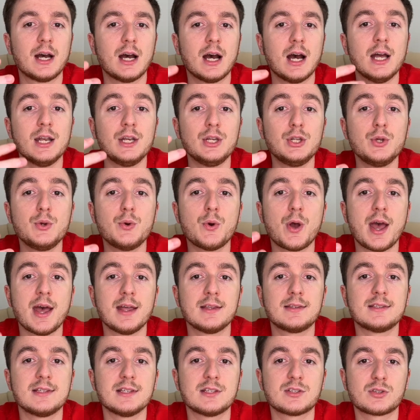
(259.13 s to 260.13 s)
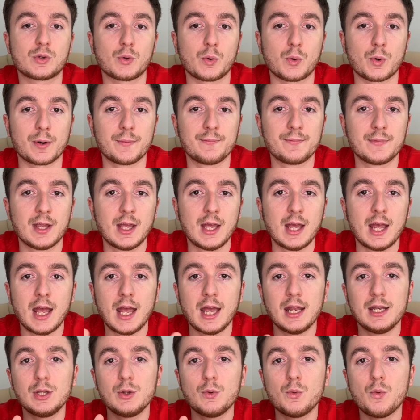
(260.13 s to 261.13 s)
a new Etsy store
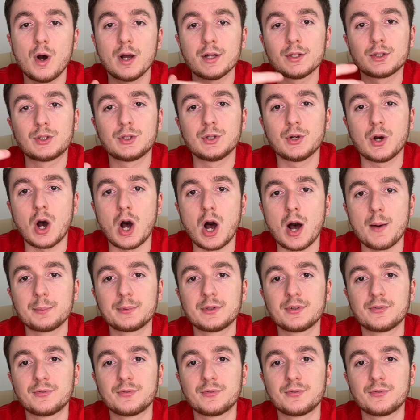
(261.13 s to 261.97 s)
and you want to opt